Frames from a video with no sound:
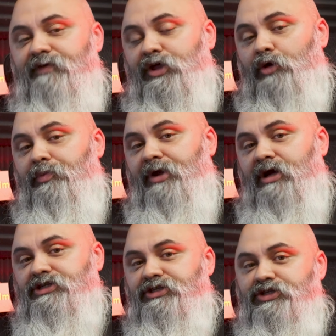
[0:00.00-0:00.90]
video
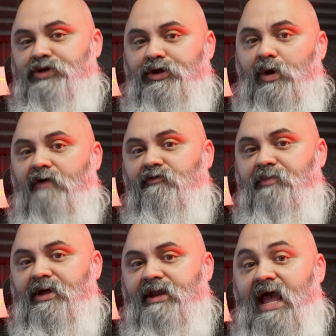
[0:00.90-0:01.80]
production, so I know I
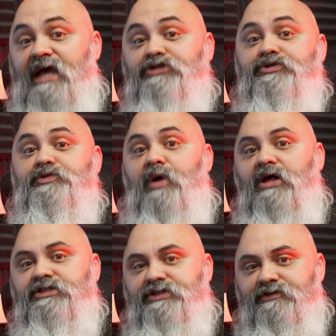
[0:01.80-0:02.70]
haven't been as
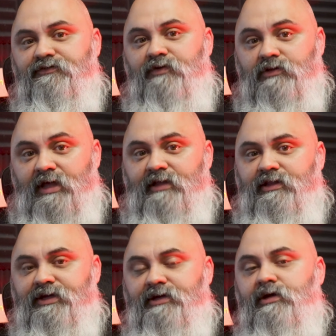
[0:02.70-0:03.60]
responsive
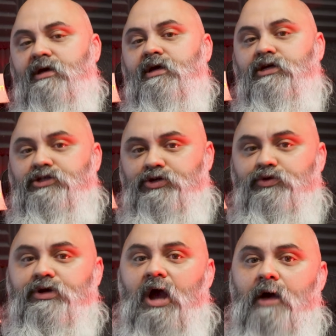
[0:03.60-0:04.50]
lately
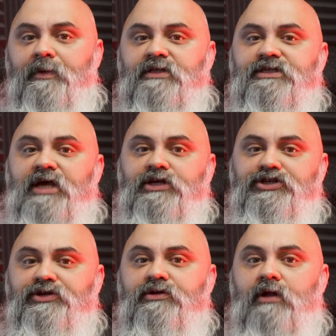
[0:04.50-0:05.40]
to the comments
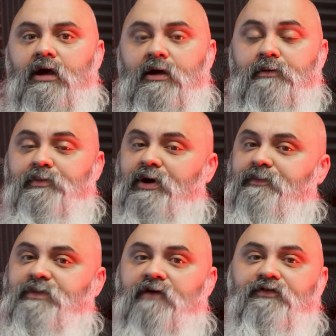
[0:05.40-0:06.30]
section,
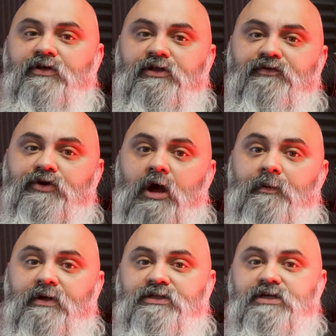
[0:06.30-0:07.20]
but definitely leave your
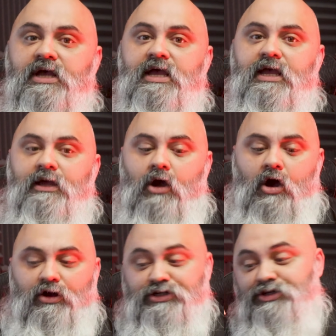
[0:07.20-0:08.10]
comments
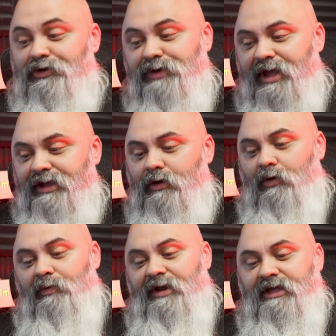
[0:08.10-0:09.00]
on a slow day
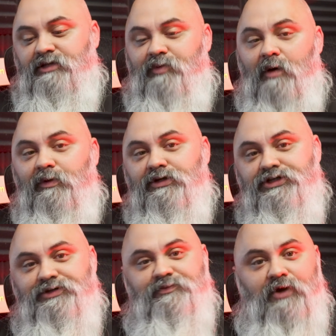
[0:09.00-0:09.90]
or when I get to
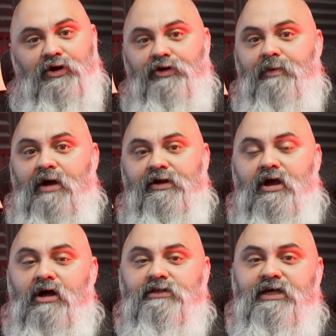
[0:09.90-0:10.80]
publish a good
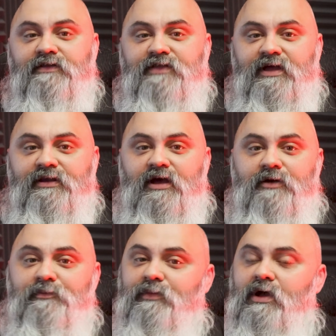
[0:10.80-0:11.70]
amount of content, then
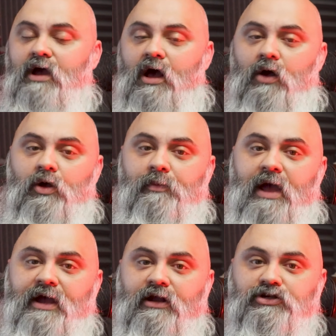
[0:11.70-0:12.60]
I'll
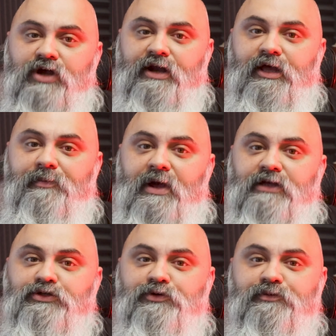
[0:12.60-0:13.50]
come back and I'll try to get
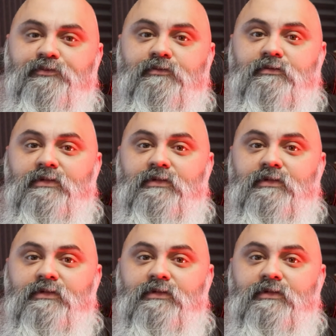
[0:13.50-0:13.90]
back to them.